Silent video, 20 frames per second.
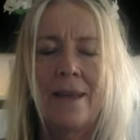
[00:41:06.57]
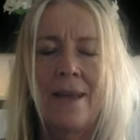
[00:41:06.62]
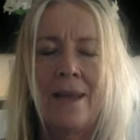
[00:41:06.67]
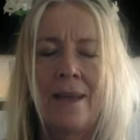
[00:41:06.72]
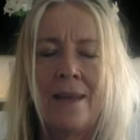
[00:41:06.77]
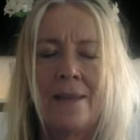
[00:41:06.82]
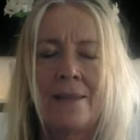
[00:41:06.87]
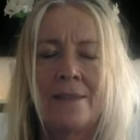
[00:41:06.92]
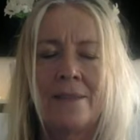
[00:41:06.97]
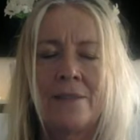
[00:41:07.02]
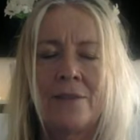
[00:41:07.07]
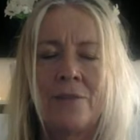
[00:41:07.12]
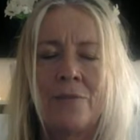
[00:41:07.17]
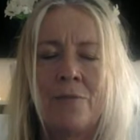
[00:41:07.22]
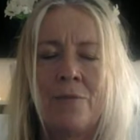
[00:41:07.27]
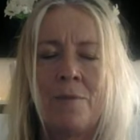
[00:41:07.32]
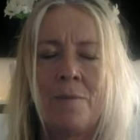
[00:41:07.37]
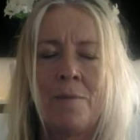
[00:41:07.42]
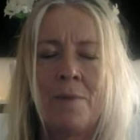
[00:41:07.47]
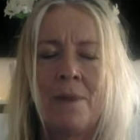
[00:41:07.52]
as you
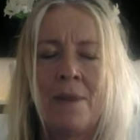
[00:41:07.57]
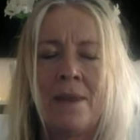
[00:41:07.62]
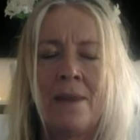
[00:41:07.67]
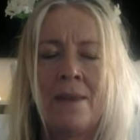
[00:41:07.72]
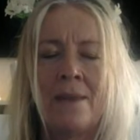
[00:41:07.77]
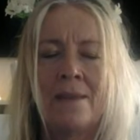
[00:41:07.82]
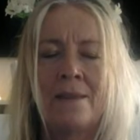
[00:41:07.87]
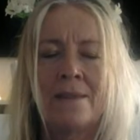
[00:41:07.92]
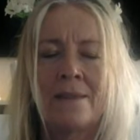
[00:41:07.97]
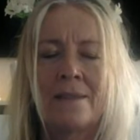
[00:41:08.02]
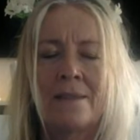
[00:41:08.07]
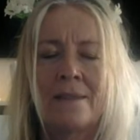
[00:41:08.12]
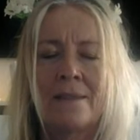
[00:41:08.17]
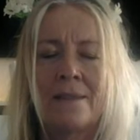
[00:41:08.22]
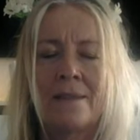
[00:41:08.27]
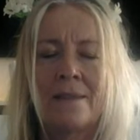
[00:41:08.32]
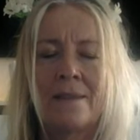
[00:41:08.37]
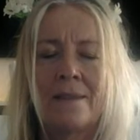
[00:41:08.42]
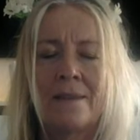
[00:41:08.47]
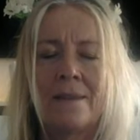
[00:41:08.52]
repeat
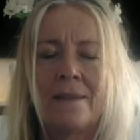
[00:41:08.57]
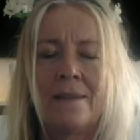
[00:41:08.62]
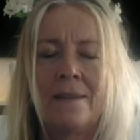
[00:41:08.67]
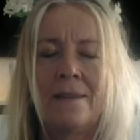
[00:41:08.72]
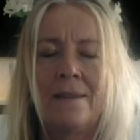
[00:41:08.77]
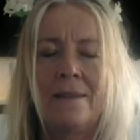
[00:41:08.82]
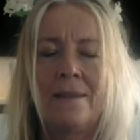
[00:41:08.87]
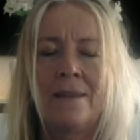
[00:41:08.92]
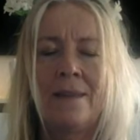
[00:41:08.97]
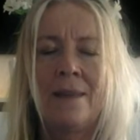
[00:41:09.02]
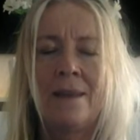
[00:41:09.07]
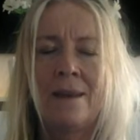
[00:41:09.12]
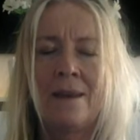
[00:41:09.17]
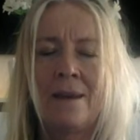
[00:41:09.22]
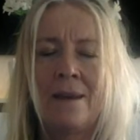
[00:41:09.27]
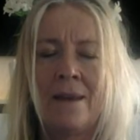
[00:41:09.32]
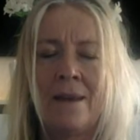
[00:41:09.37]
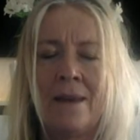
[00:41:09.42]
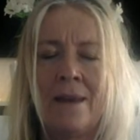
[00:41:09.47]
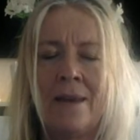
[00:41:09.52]
the
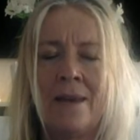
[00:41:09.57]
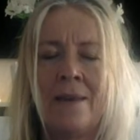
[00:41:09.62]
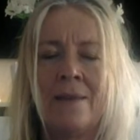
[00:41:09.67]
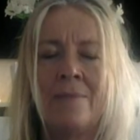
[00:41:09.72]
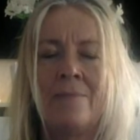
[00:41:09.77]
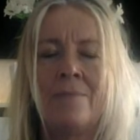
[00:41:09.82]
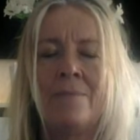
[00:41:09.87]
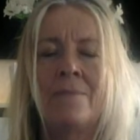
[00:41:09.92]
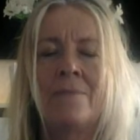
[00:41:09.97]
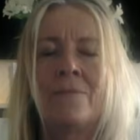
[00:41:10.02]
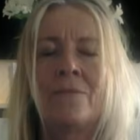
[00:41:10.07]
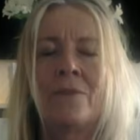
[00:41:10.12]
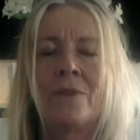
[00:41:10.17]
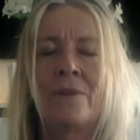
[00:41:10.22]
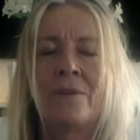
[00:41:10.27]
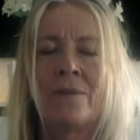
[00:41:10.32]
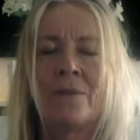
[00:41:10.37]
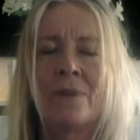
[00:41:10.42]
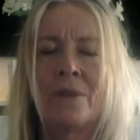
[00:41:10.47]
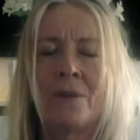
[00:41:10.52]
I am,
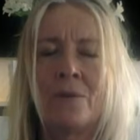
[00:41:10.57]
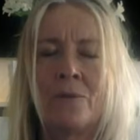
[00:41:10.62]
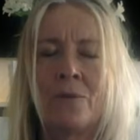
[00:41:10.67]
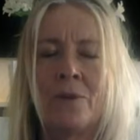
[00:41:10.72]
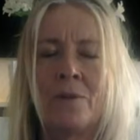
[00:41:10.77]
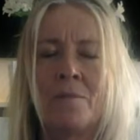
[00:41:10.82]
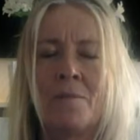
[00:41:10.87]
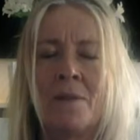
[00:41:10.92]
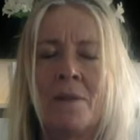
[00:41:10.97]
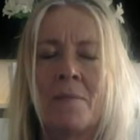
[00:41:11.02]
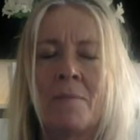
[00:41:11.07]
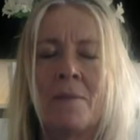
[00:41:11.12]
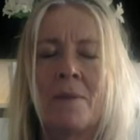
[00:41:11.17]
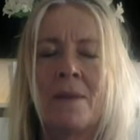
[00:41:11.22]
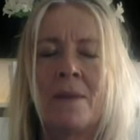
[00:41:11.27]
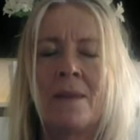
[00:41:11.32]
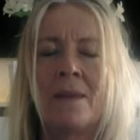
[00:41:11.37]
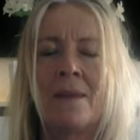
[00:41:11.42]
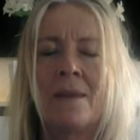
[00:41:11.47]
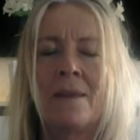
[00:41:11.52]
whatever that word might
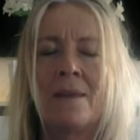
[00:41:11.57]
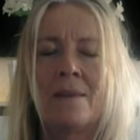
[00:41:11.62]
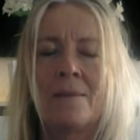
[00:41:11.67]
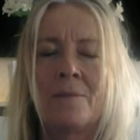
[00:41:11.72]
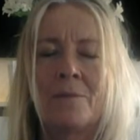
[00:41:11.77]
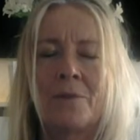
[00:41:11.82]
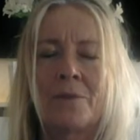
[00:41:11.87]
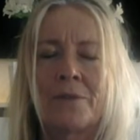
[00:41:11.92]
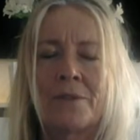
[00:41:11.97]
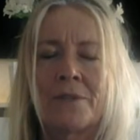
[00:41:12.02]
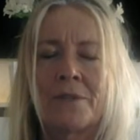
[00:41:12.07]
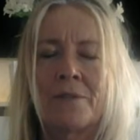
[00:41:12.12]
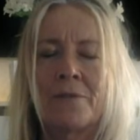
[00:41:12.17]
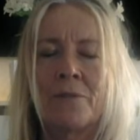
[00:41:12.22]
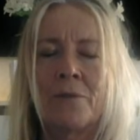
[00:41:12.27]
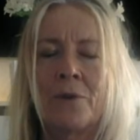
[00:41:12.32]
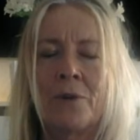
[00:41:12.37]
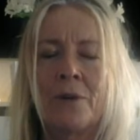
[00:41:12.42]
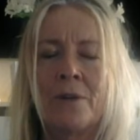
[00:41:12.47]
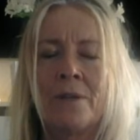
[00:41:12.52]
be, positive
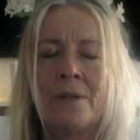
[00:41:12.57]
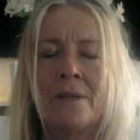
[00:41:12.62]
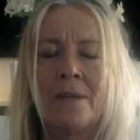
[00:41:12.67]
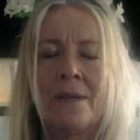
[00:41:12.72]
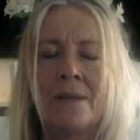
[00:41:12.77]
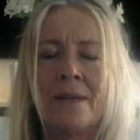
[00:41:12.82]
word,